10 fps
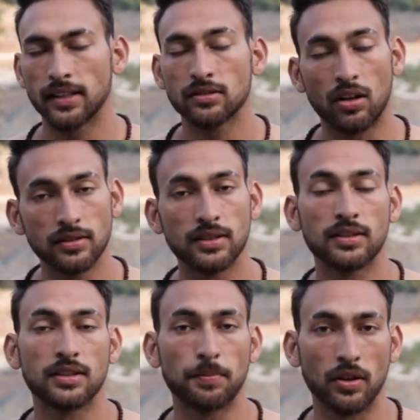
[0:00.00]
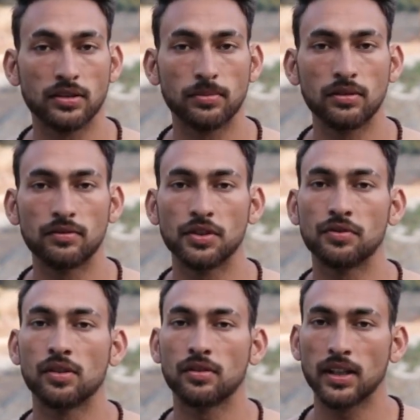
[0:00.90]
conscious as possible, which
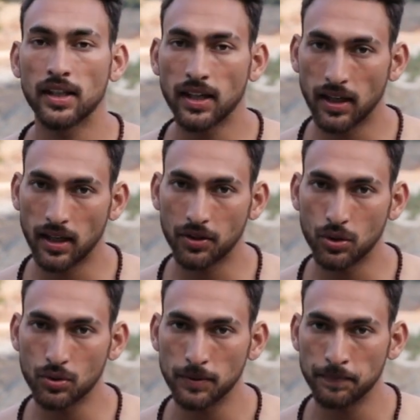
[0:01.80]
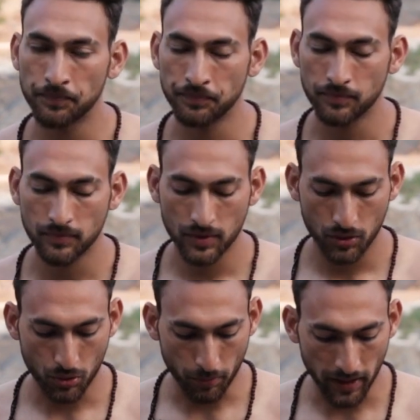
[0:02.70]
will really allow you
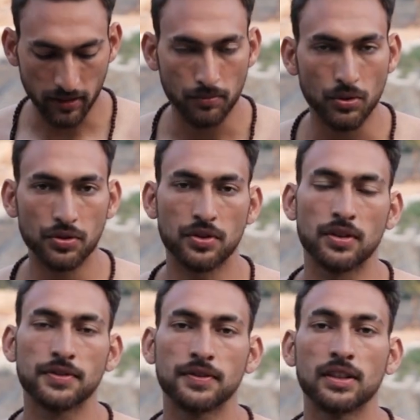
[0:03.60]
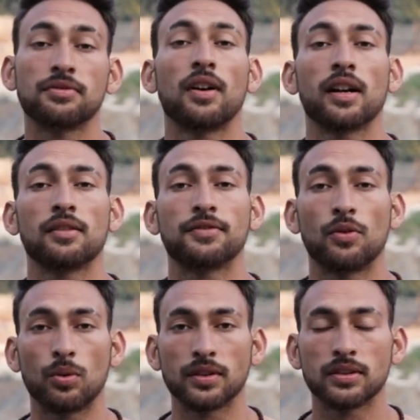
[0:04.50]
to make the most of this vital
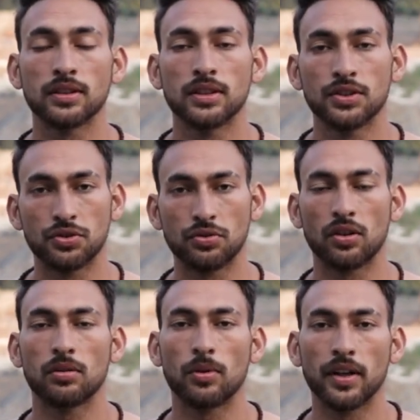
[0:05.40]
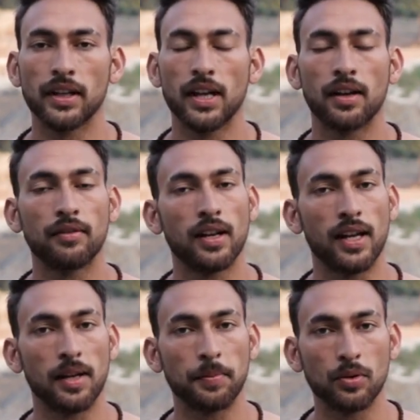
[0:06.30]
force throughout the body and will
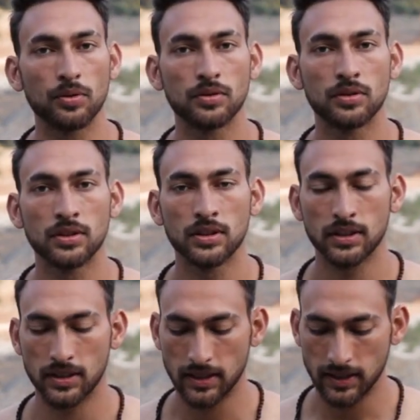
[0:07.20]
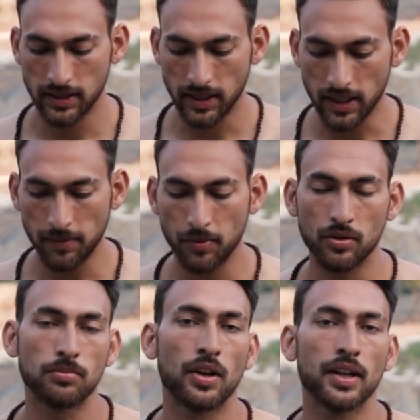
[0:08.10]
help you keep
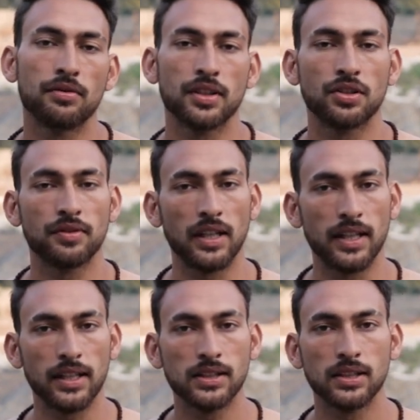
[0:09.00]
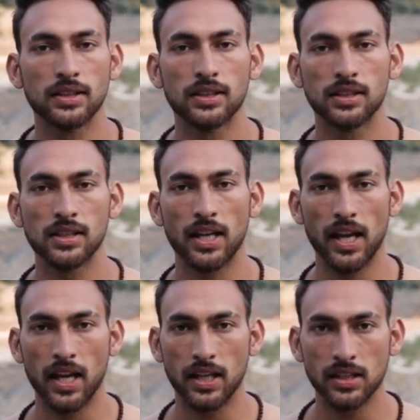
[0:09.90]
your body rejuvenated
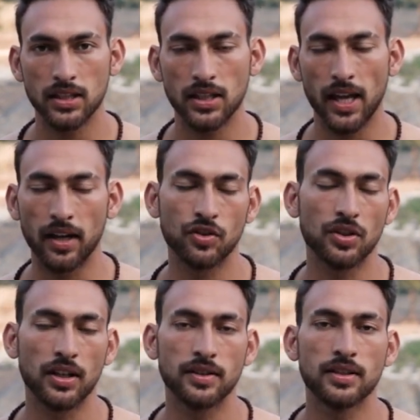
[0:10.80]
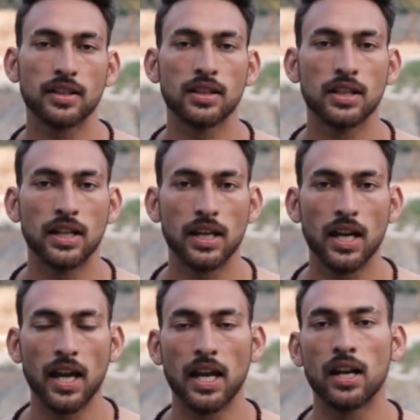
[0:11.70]
and energized
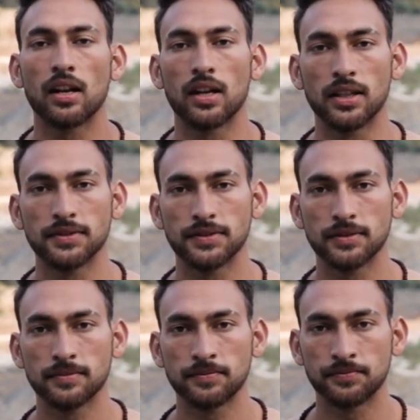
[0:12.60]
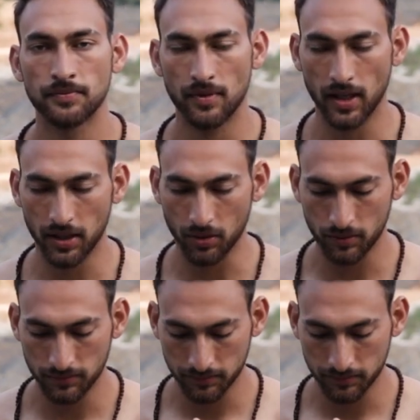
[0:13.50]
in life. Thank you.